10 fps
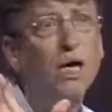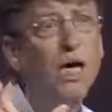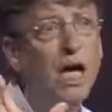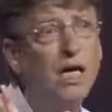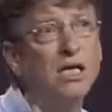the
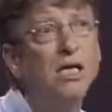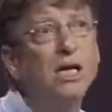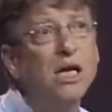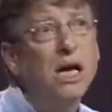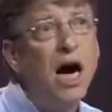weekend,
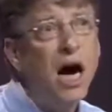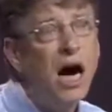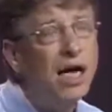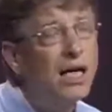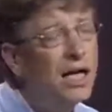
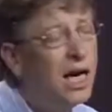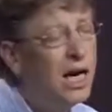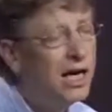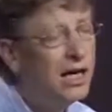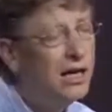
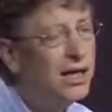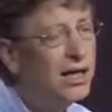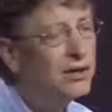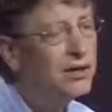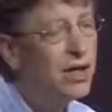
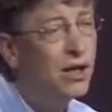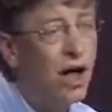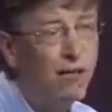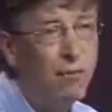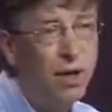I send a
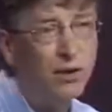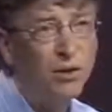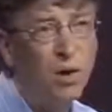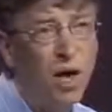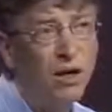lot of mail
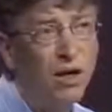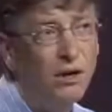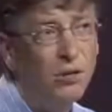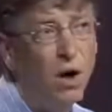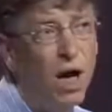as
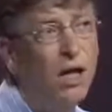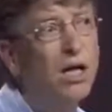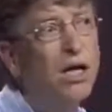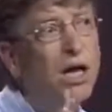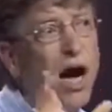
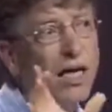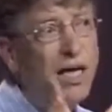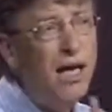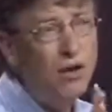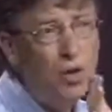well. I
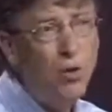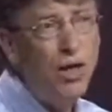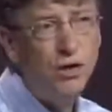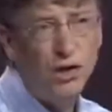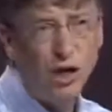take 2
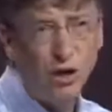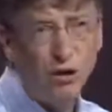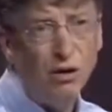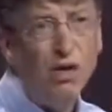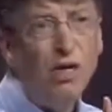weeks a
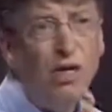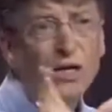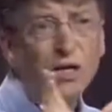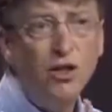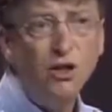year
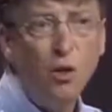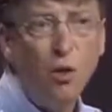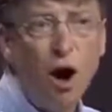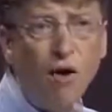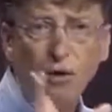to just
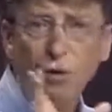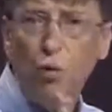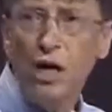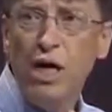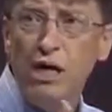go off
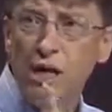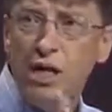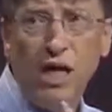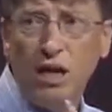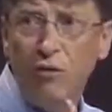and read
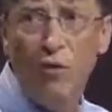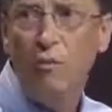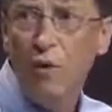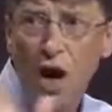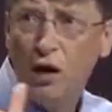and think, where
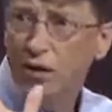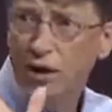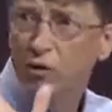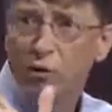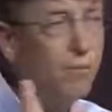I'm
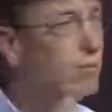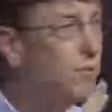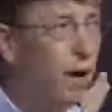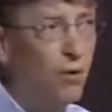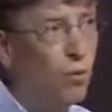not
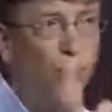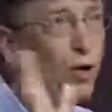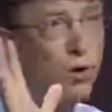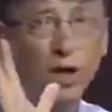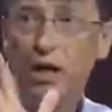interrupted by
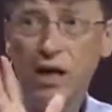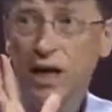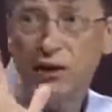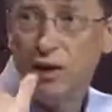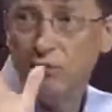work or
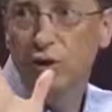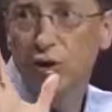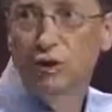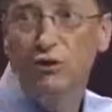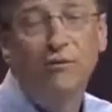anything else. I'm
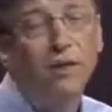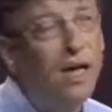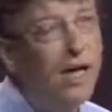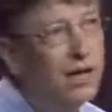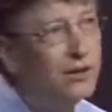just
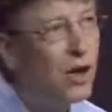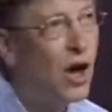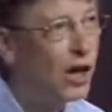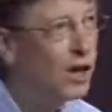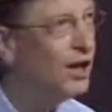
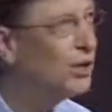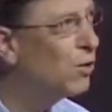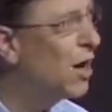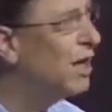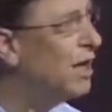solidly
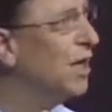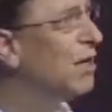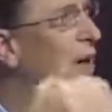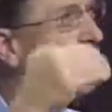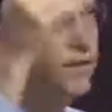trying to
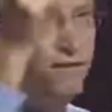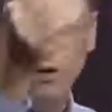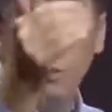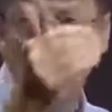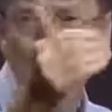think about the
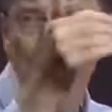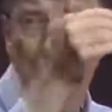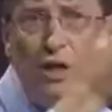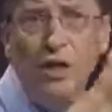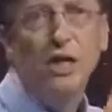
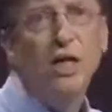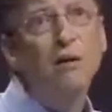future, and